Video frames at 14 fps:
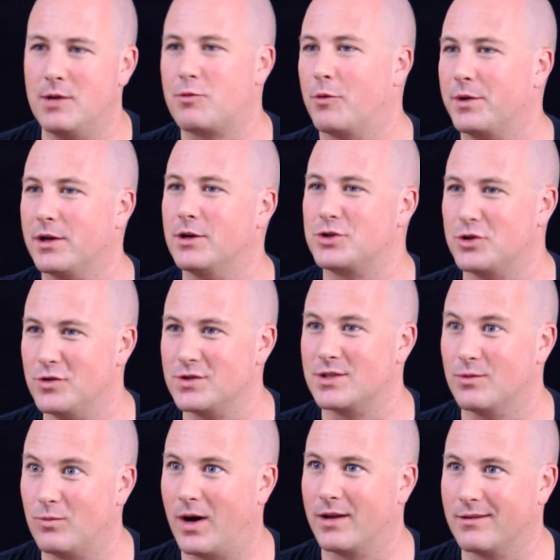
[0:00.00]
You're probably going to choose
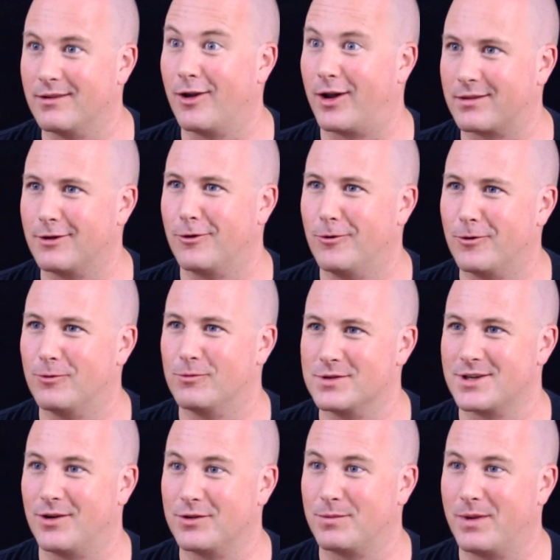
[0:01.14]
the one like the Google
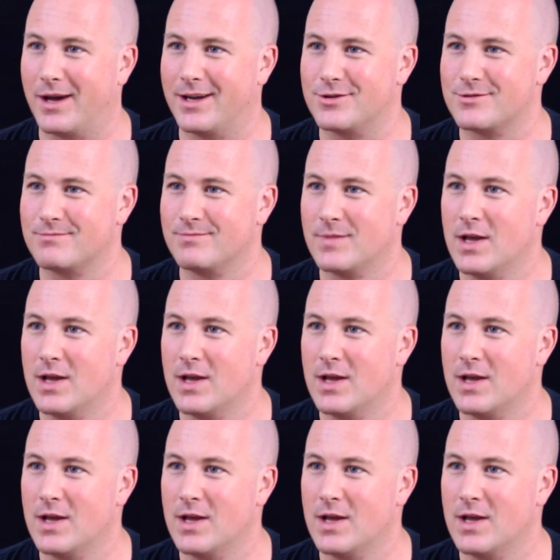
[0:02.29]
results page.